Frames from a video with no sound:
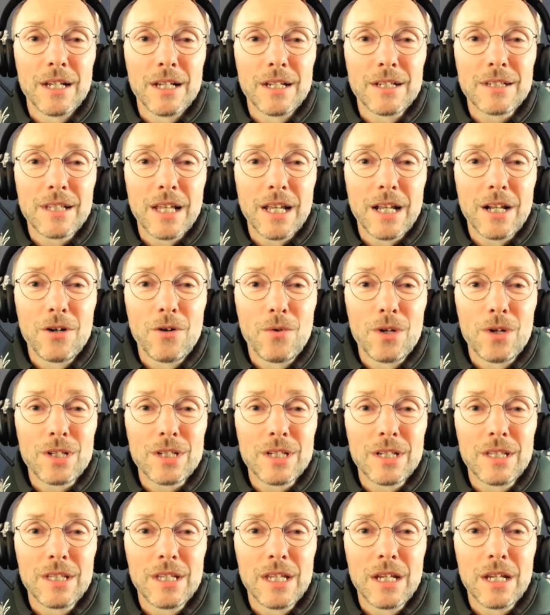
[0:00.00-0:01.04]

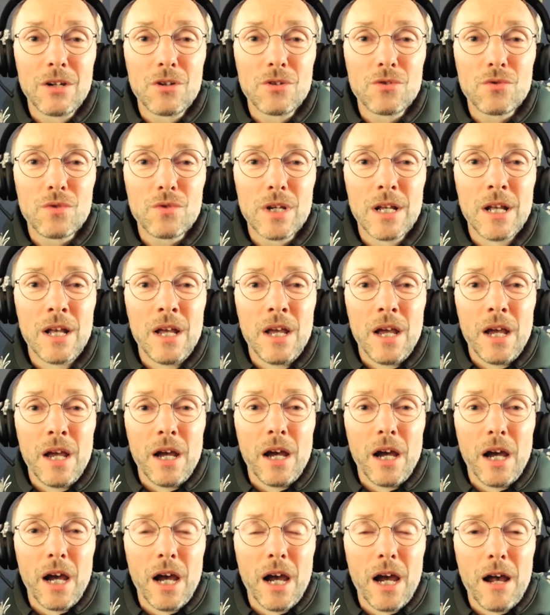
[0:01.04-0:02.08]
stakeholders in the industry,
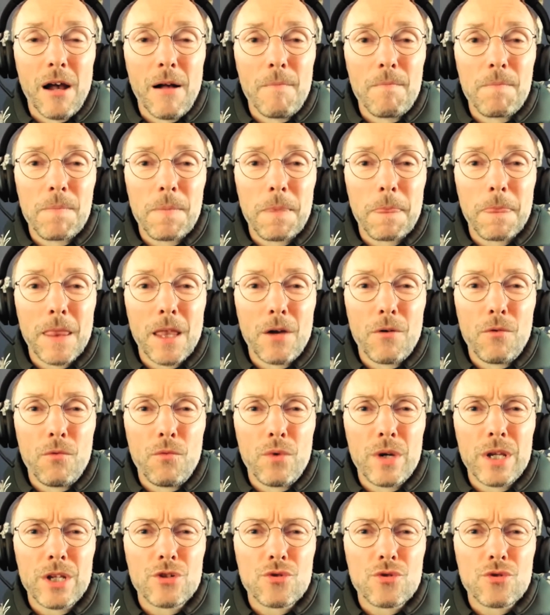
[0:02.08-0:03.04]
we